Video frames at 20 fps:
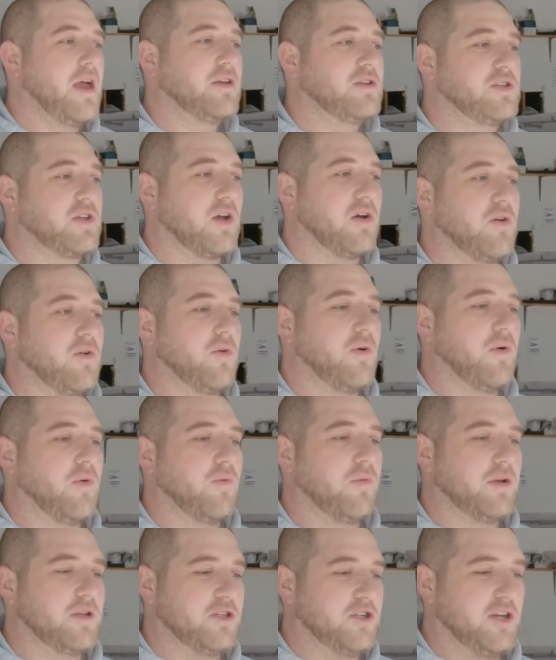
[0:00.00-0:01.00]
So
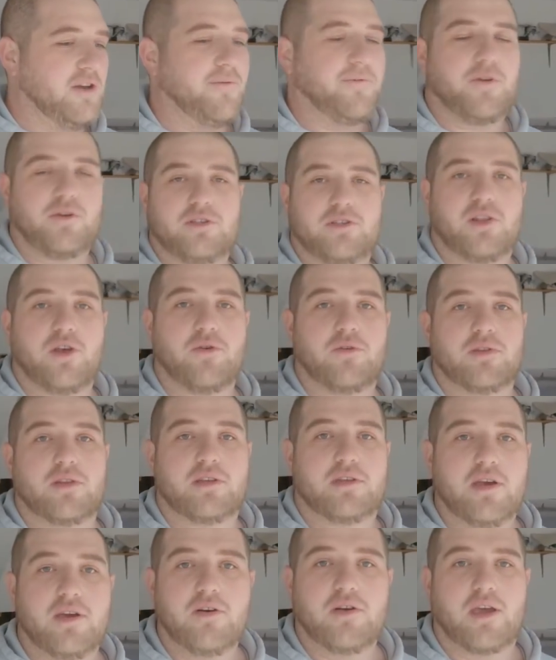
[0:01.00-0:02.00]
when she first lowered the
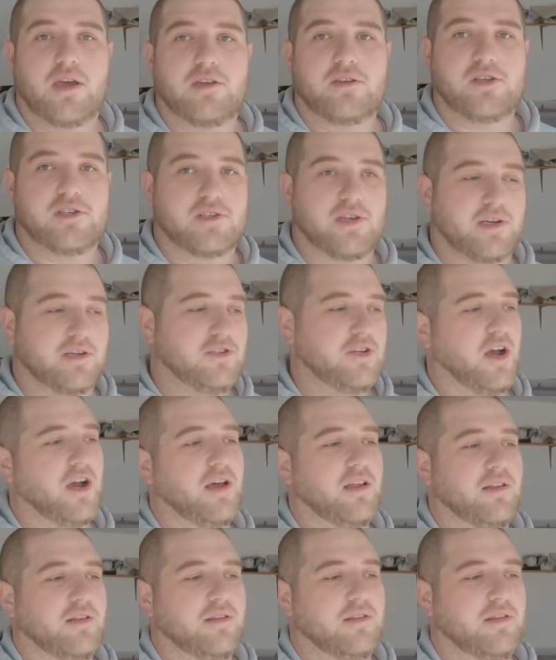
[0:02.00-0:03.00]
tailgate, she's like,
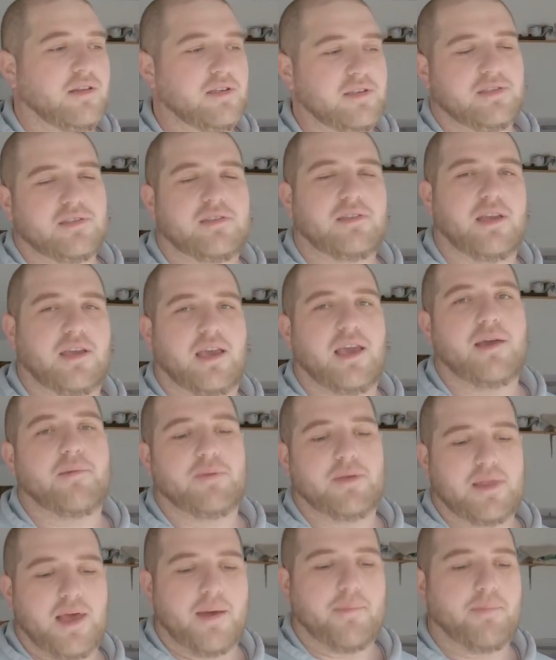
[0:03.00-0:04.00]
"John, it can't
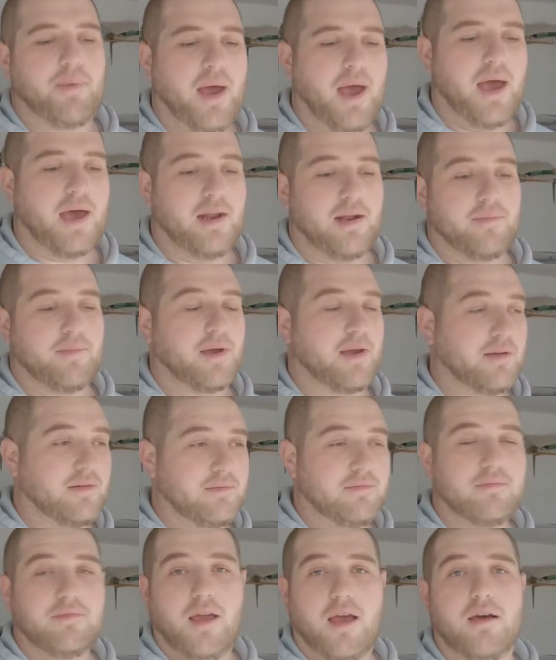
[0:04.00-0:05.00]
be that bad." I'm like,
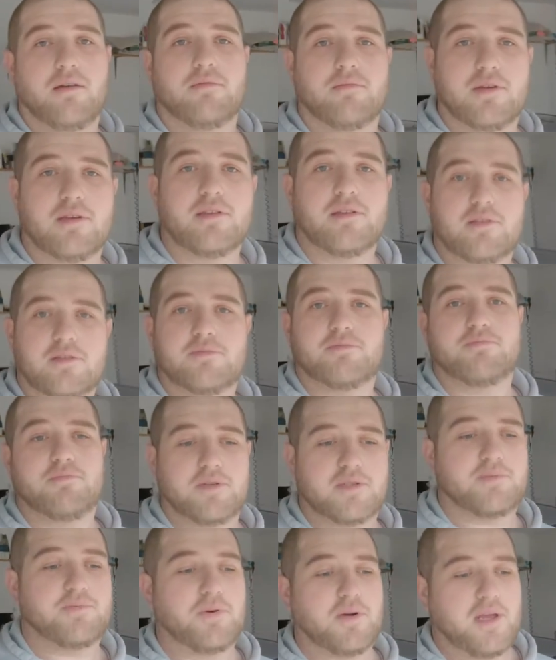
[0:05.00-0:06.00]
"No,
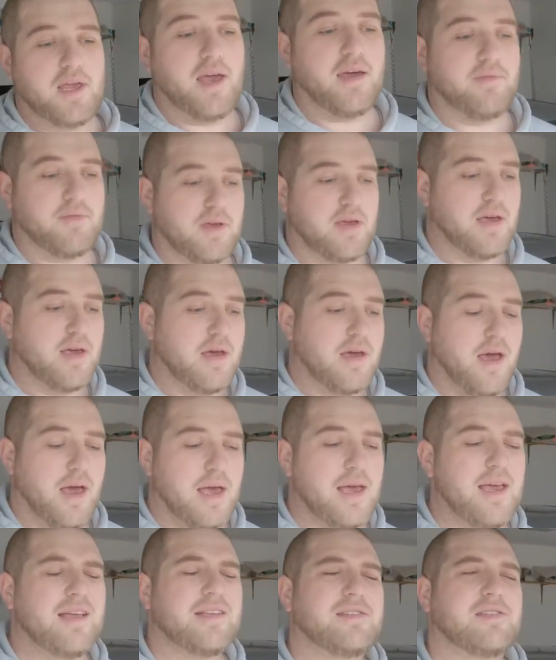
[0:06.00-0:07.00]
it's pretty heavy.
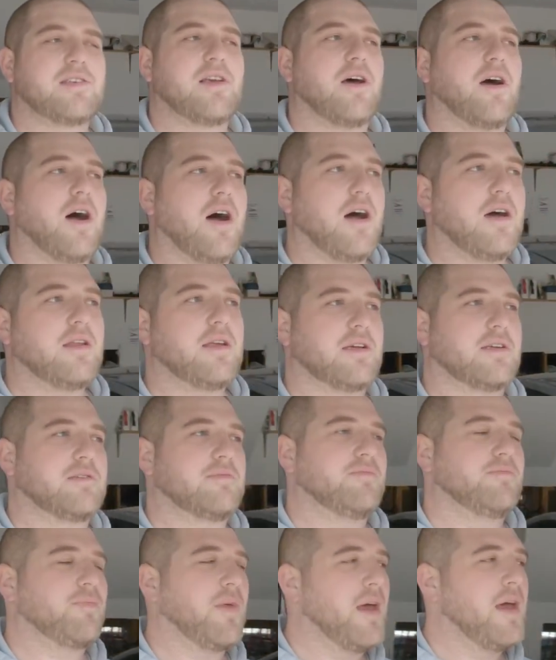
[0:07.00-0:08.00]
It's
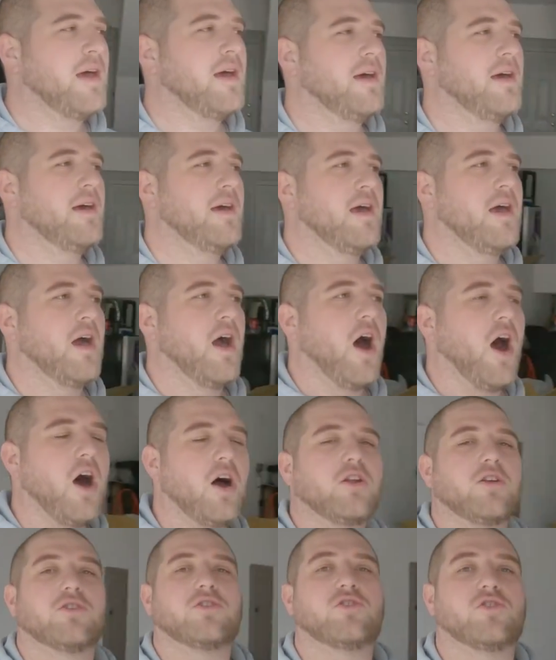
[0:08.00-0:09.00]

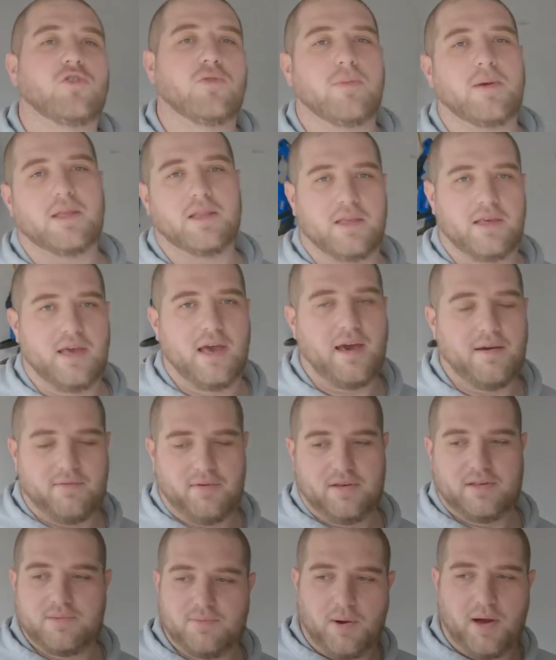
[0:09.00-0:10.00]
unassumingly
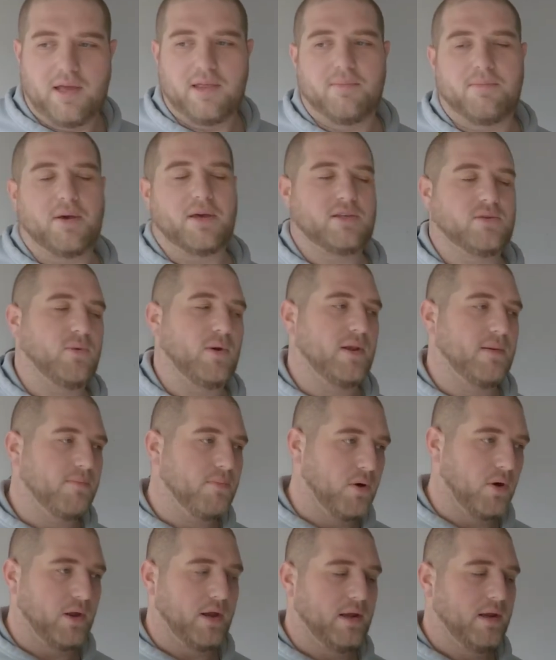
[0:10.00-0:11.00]
heavy is probably the best way to
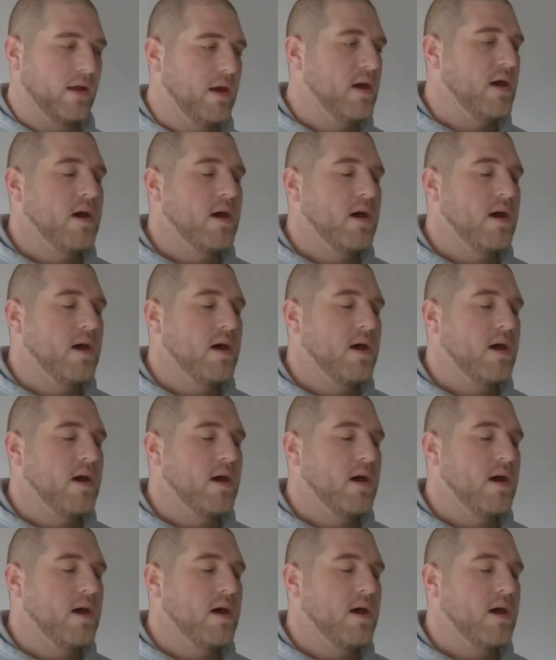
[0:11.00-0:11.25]
put it."